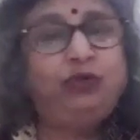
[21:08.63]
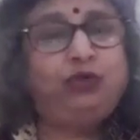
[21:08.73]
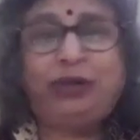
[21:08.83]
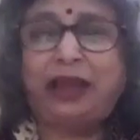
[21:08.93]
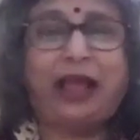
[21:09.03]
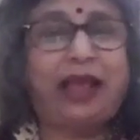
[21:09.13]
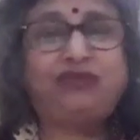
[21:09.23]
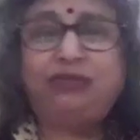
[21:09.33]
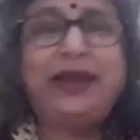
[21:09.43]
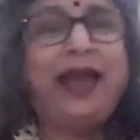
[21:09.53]
so it
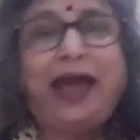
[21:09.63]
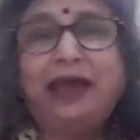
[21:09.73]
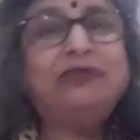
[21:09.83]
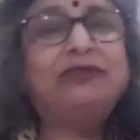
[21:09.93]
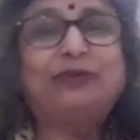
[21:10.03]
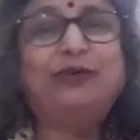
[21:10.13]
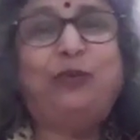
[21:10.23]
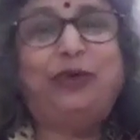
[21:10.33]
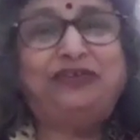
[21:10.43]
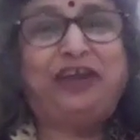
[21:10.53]
actually has
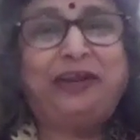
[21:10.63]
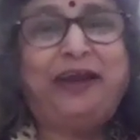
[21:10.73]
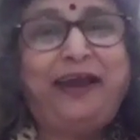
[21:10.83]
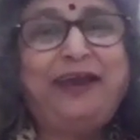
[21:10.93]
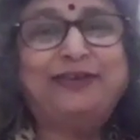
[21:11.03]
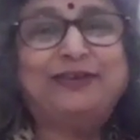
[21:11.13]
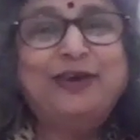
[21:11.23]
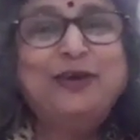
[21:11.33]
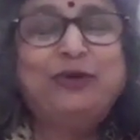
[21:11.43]
what China has.